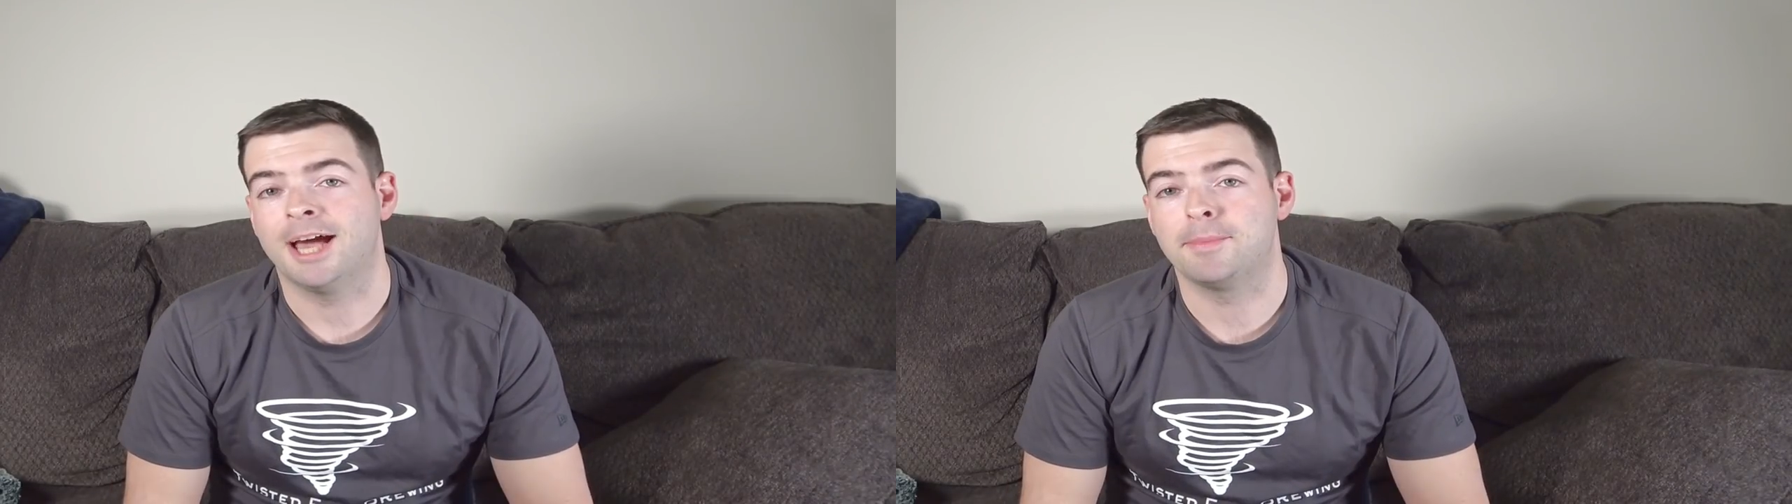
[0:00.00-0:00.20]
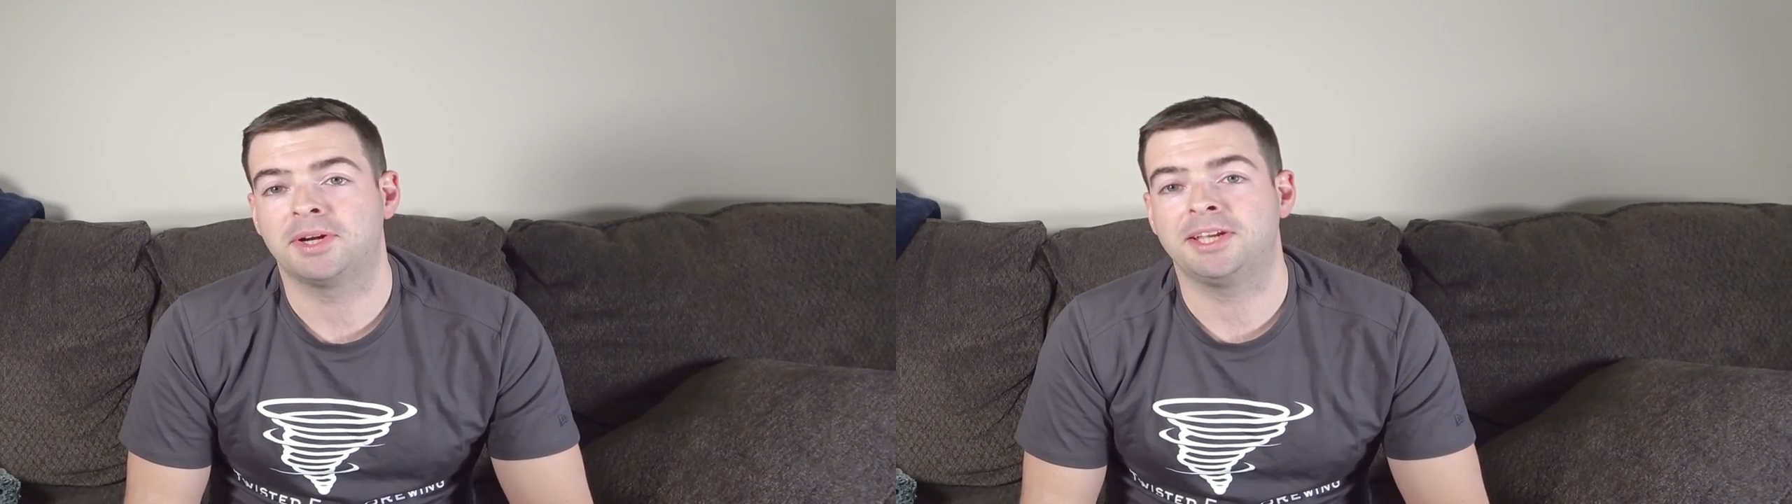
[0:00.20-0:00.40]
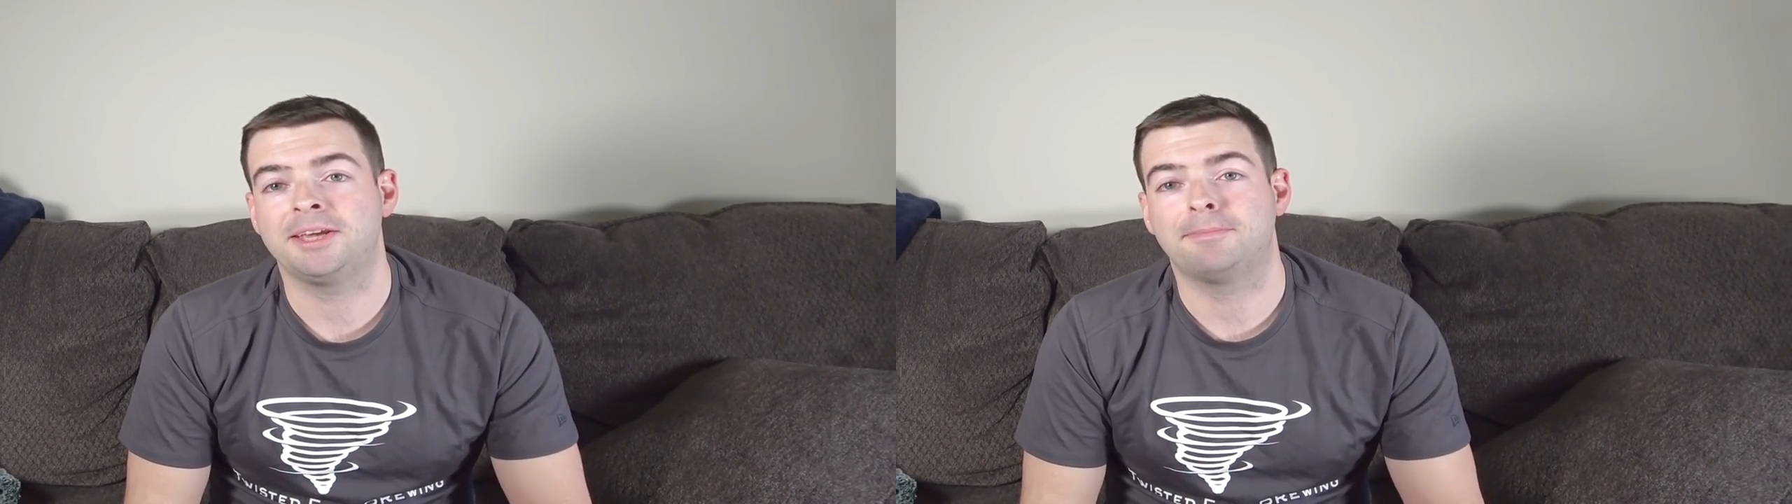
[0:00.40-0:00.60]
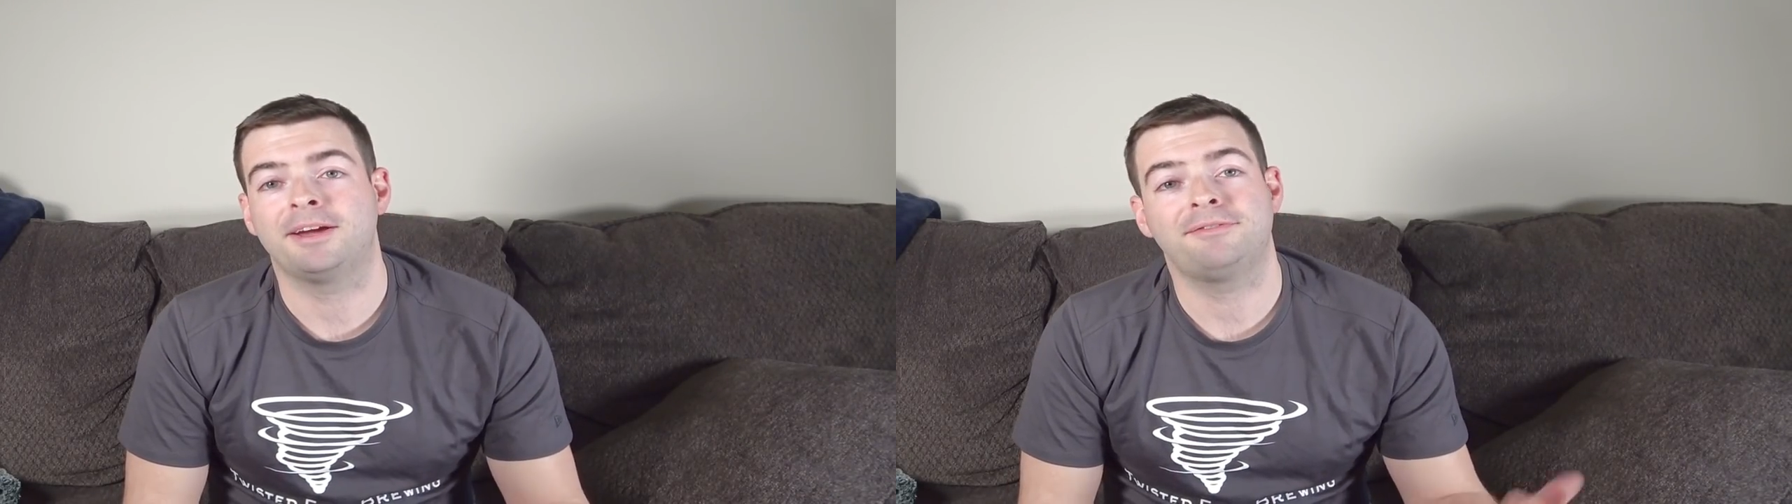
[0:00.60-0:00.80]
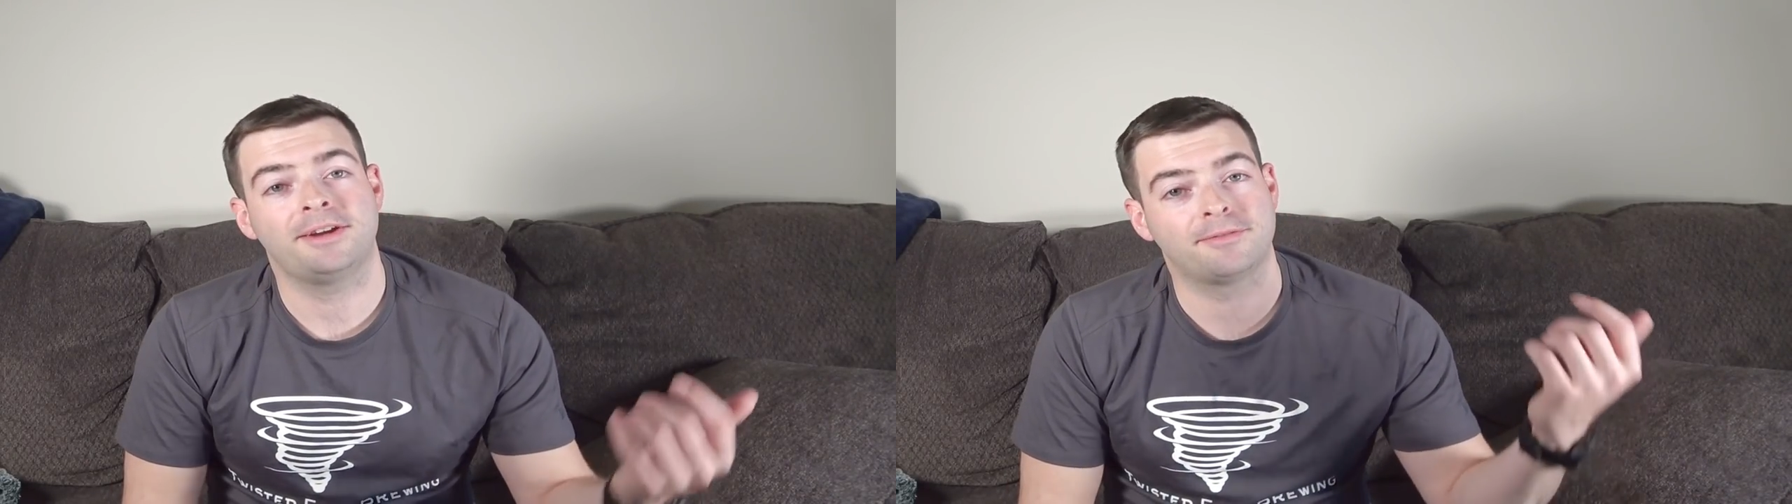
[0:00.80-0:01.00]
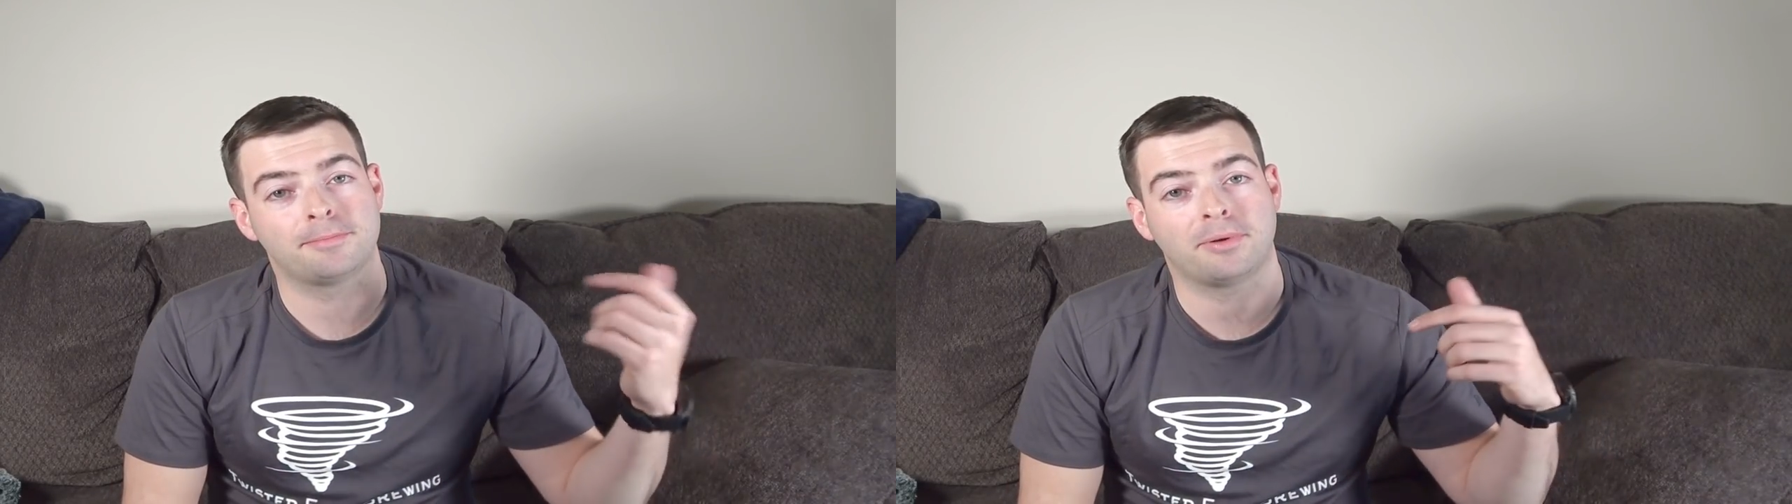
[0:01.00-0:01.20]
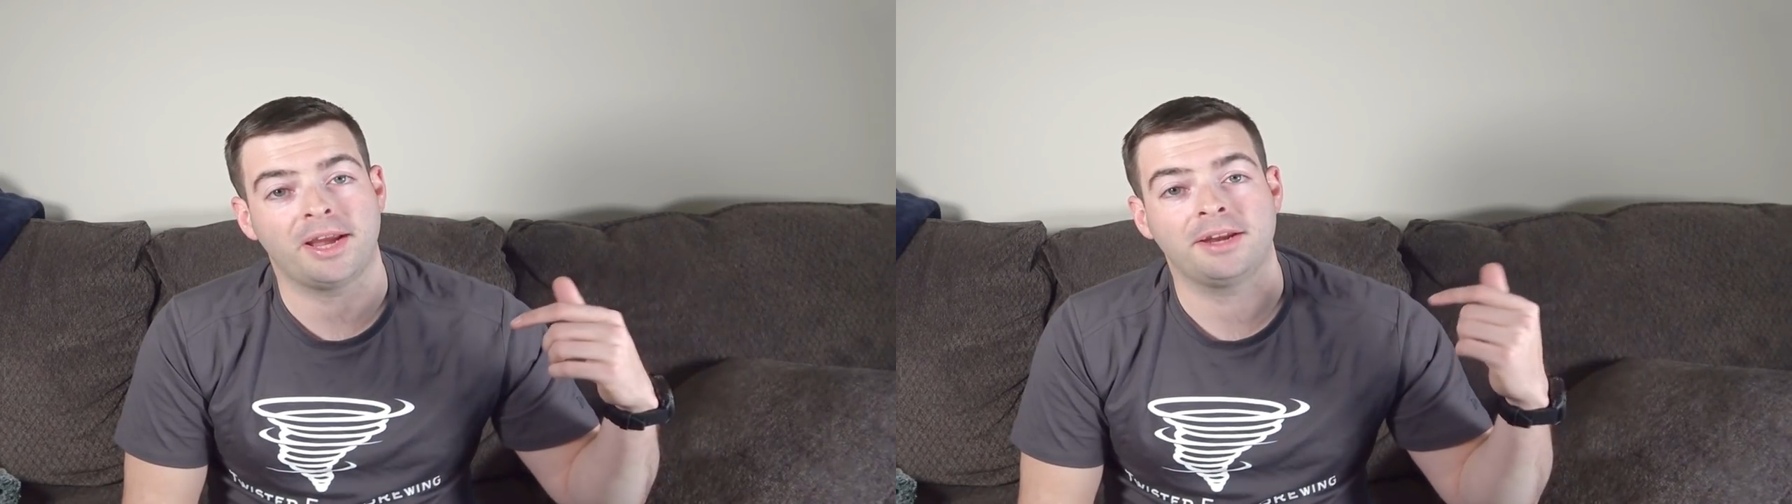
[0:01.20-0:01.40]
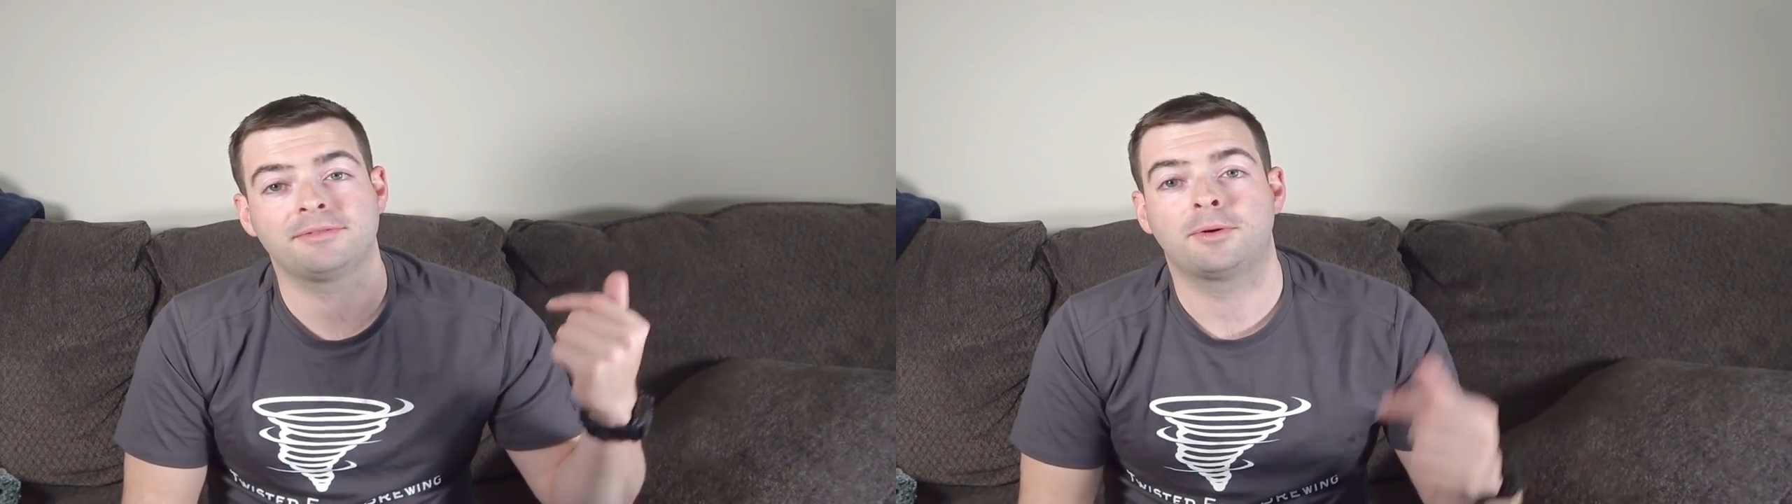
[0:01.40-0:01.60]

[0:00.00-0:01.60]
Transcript: I'm going to link my favorite brand